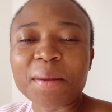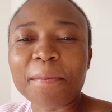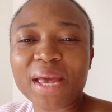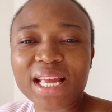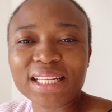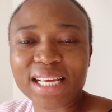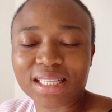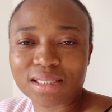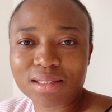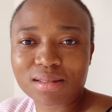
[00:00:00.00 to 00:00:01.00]

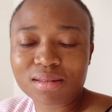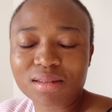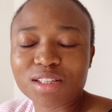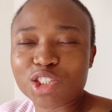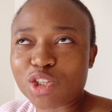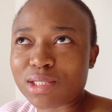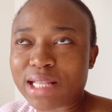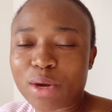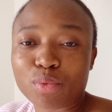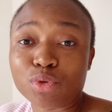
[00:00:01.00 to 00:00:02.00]
dependents,
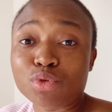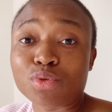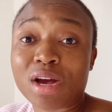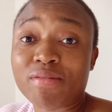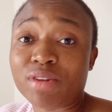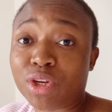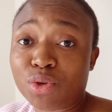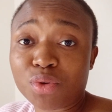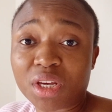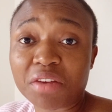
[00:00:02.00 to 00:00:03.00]
just like we used to have in
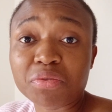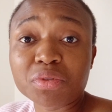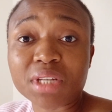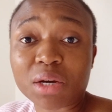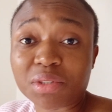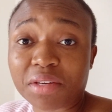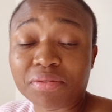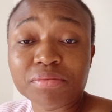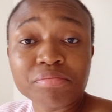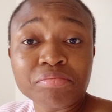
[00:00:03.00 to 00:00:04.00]
the UK? Even now,
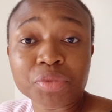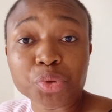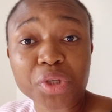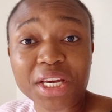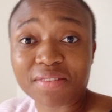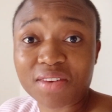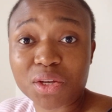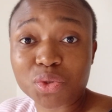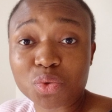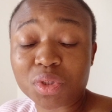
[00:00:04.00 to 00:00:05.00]
say UK have
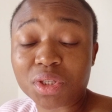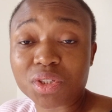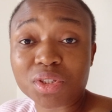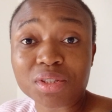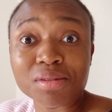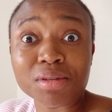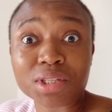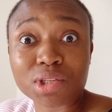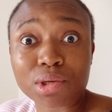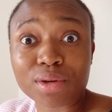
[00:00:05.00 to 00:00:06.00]
cancelled it,
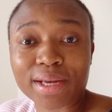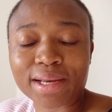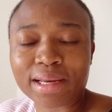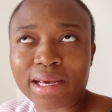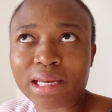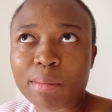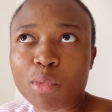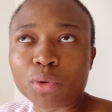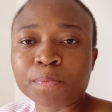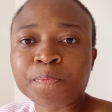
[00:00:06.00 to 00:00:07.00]
it's no longer there
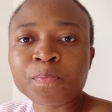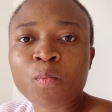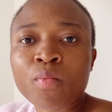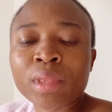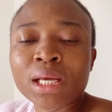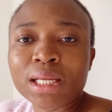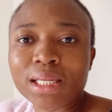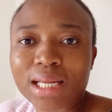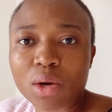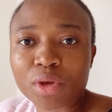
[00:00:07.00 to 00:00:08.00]
anymore.
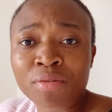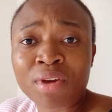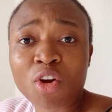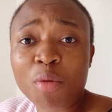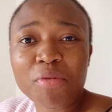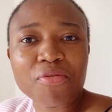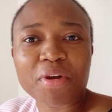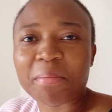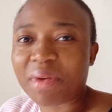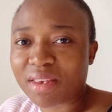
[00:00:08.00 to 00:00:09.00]
Now, if you're coming
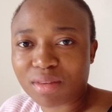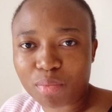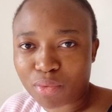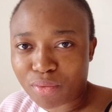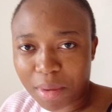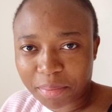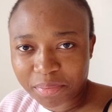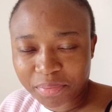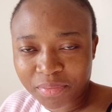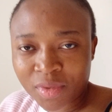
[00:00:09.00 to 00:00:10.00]
for a BSc program,
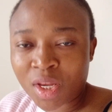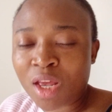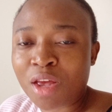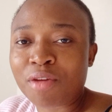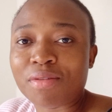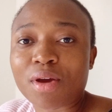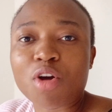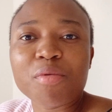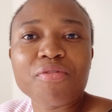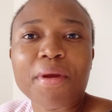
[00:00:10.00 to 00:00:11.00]
if you're
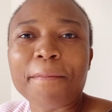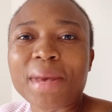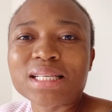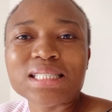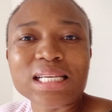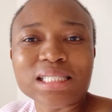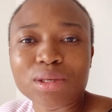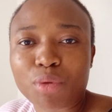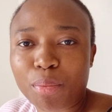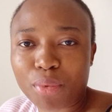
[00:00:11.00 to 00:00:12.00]
coming for a master's
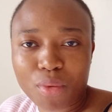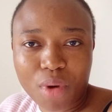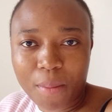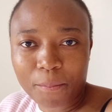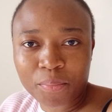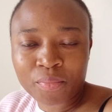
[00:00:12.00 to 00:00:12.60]
degree program,